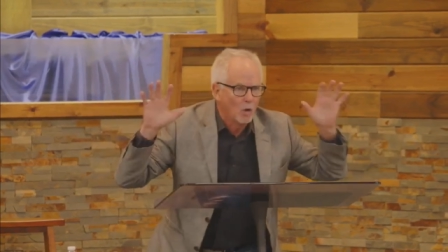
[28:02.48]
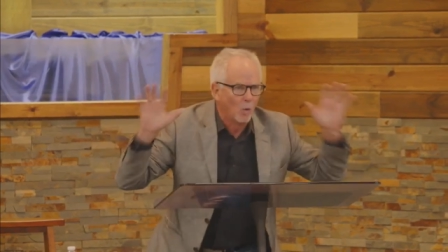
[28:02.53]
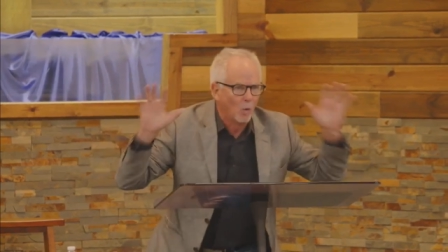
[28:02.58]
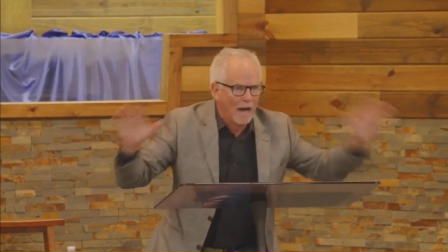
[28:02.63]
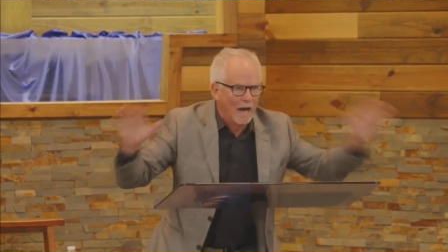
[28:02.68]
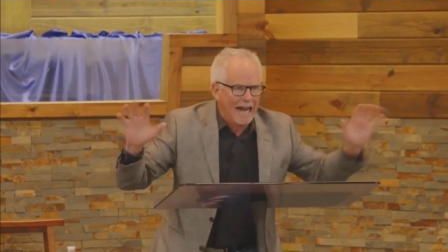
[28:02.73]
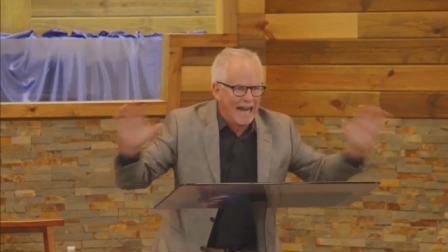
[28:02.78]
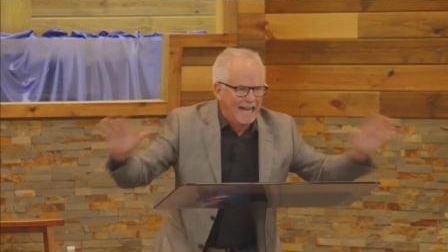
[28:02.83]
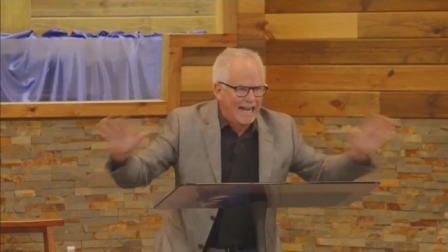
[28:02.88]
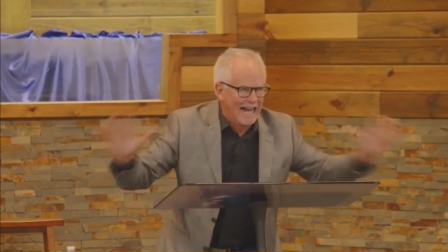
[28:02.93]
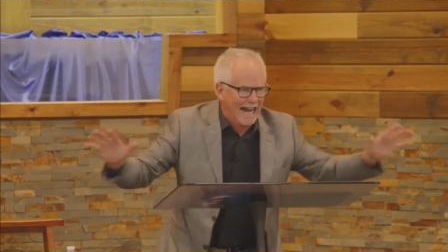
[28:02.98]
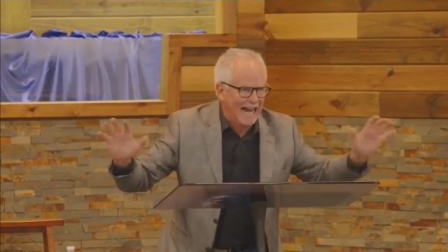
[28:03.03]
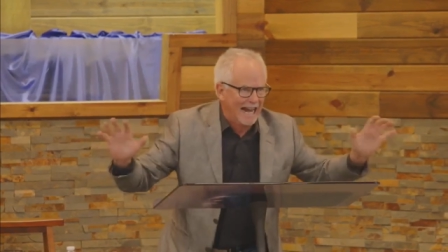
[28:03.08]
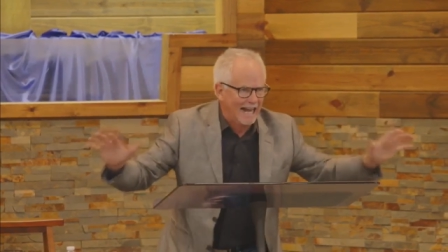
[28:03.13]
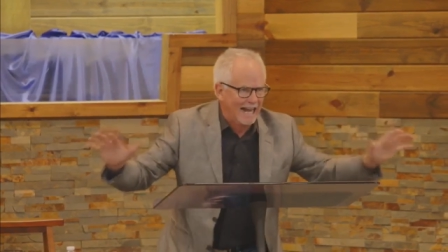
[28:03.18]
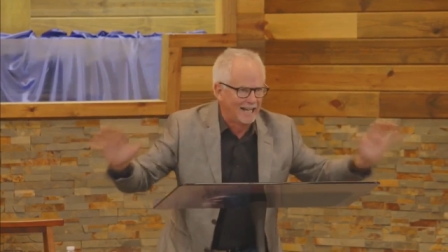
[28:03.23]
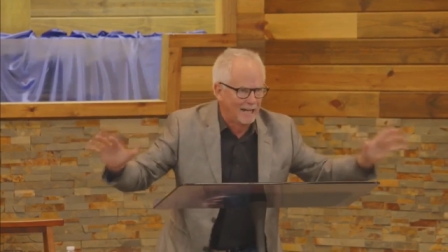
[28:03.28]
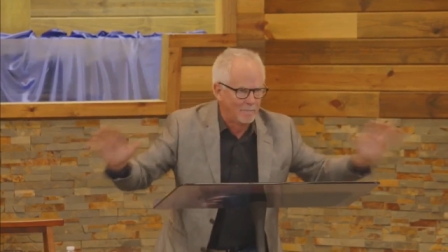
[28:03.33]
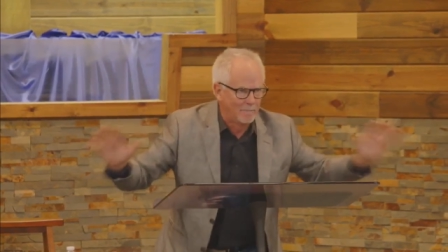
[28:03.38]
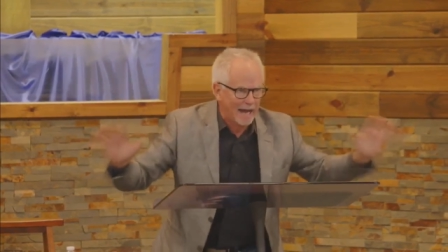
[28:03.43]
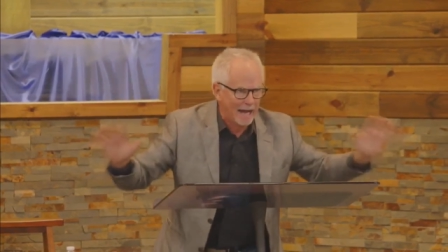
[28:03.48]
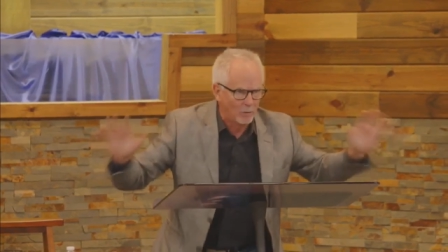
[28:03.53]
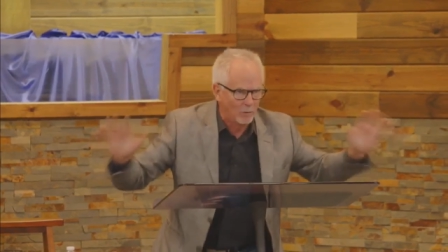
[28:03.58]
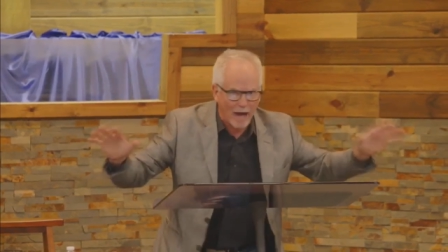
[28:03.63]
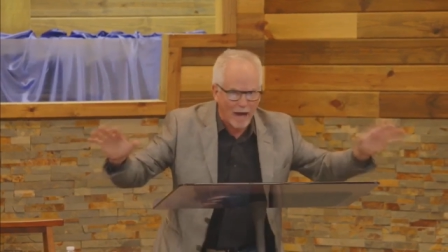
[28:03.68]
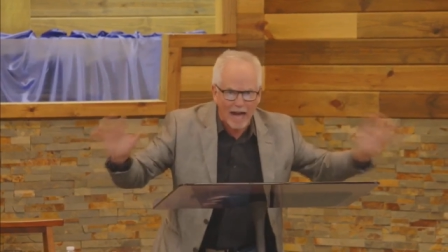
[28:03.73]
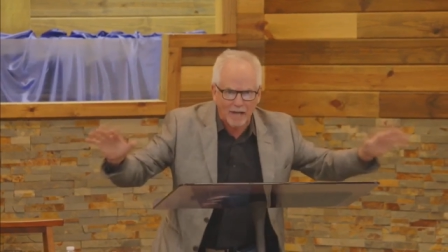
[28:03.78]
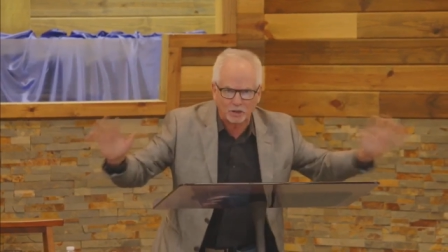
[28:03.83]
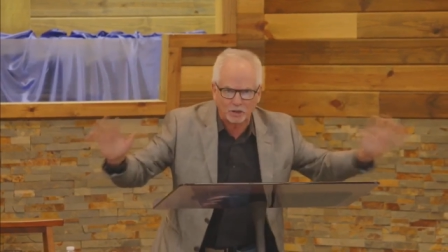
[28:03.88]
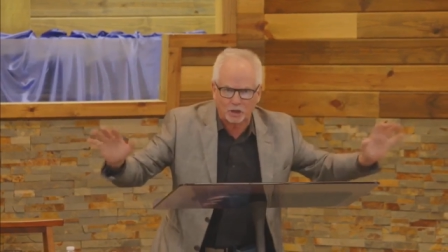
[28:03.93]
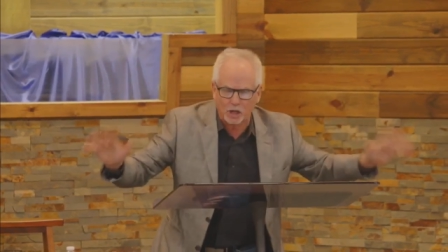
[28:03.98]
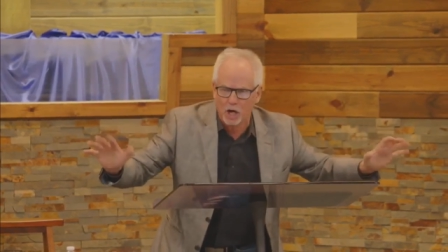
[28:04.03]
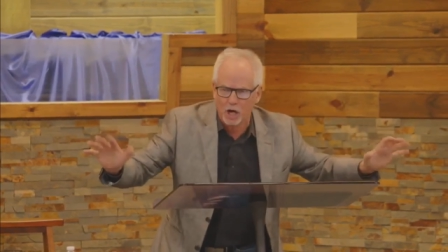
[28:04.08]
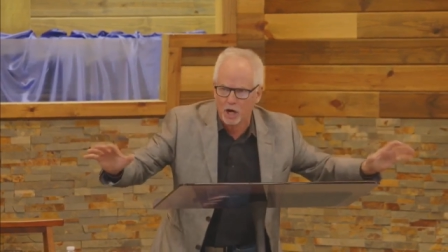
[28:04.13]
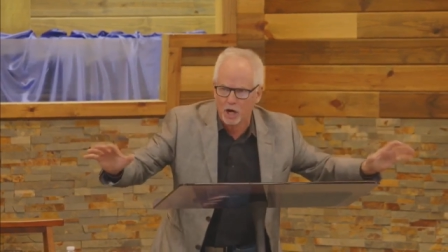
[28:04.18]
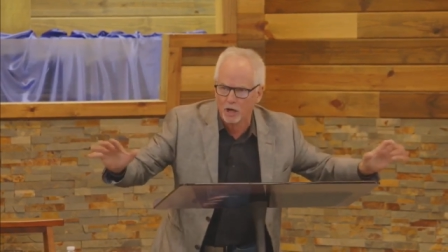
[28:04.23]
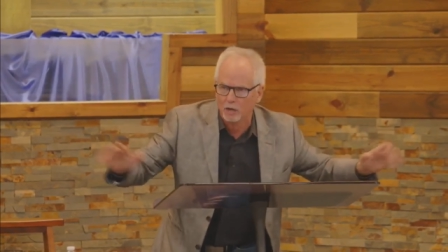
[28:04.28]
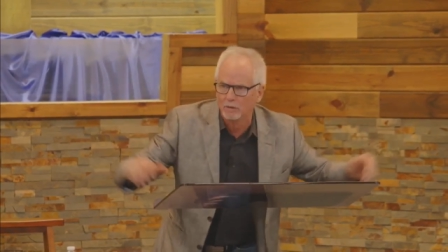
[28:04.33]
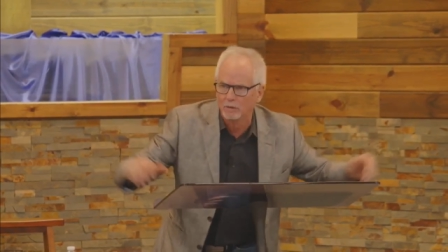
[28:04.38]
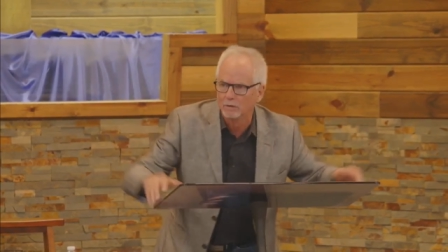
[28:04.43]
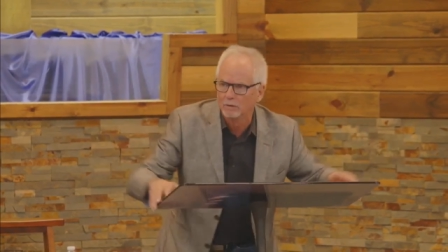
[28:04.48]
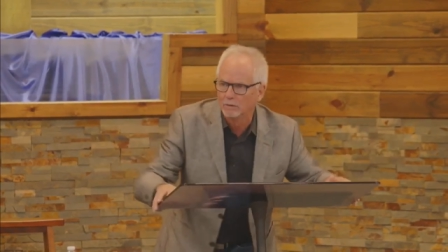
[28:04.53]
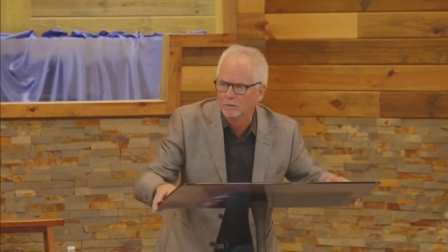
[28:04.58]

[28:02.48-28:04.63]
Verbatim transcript: We needed to be rescued.